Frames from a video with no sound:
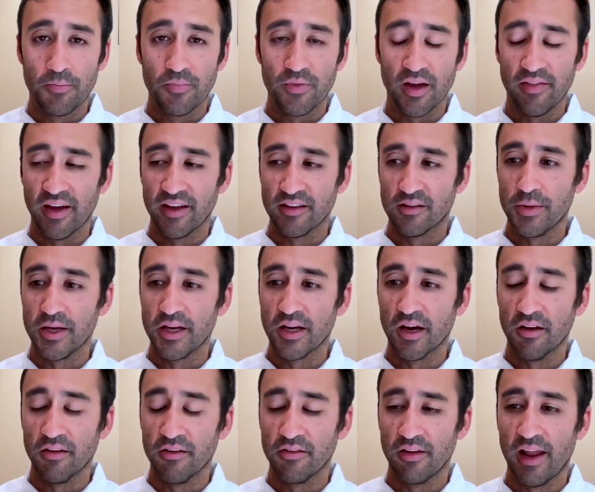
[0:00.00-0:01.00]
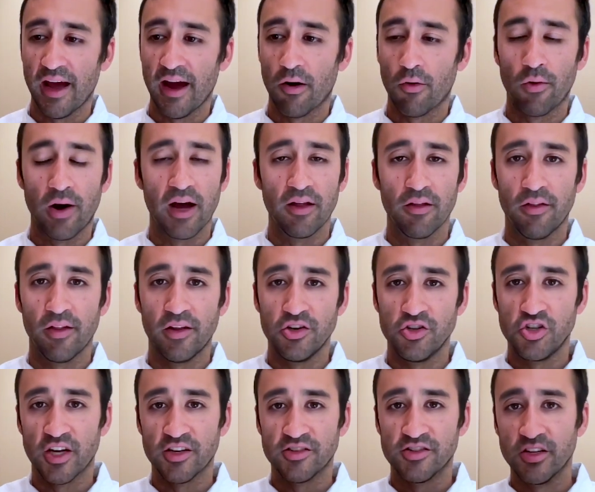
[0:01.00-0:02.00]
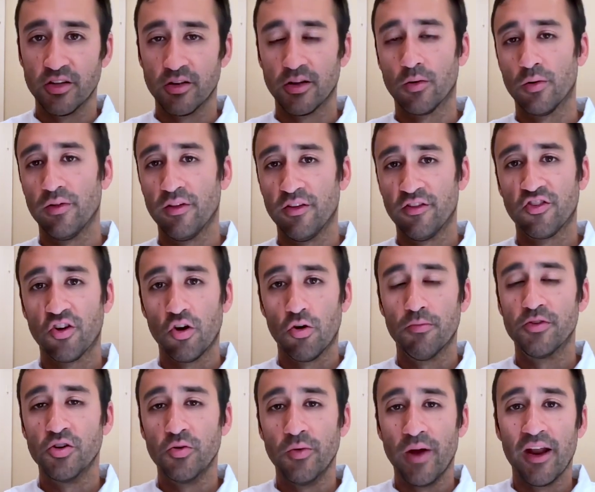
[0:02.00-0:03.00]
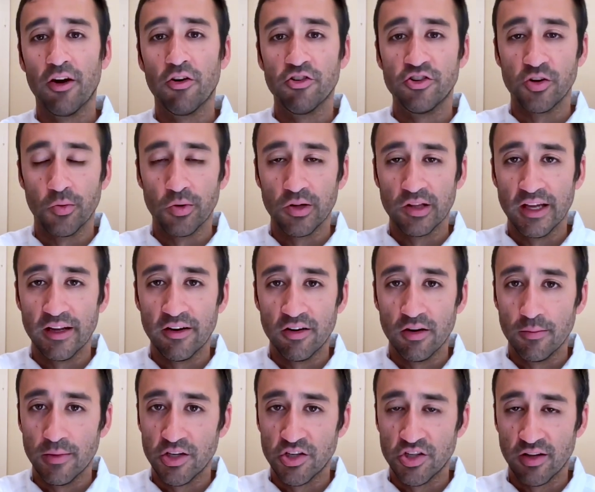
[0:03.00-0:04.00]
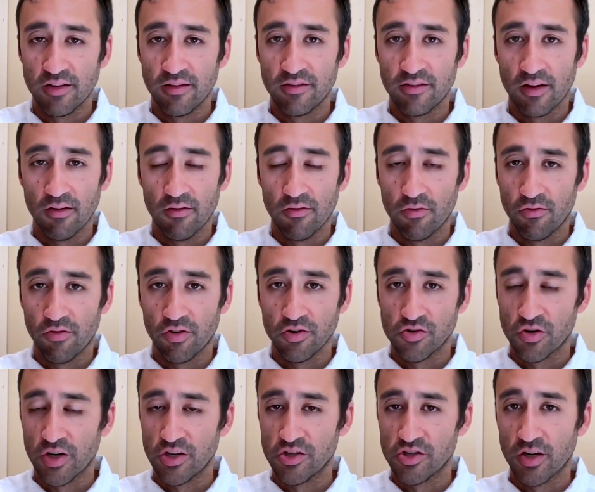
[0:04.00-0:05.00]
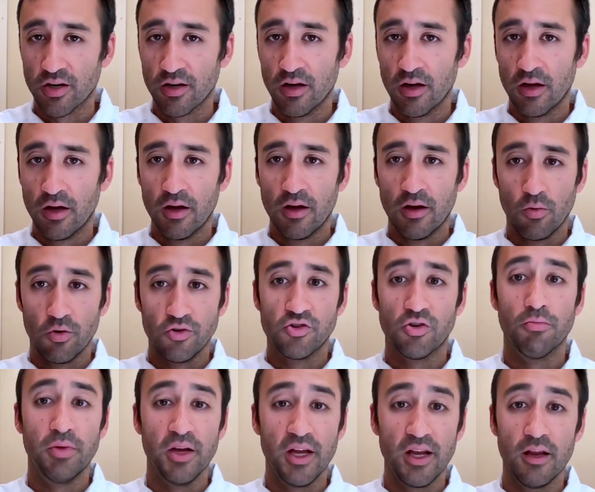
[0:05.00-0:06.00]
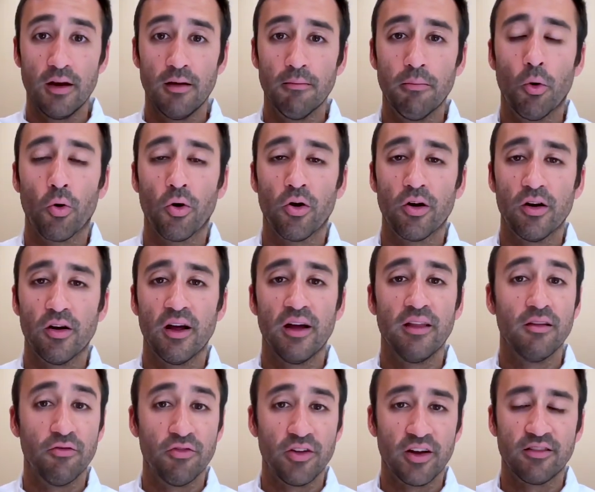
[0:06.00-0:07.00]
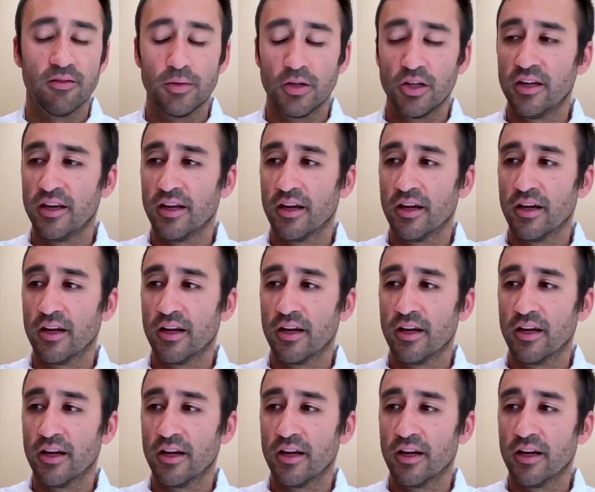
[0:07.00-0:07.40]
And that's because now, rather than just dealing with the scope 2 energy related emissions of refrigeration, which are big and important, and the flexibility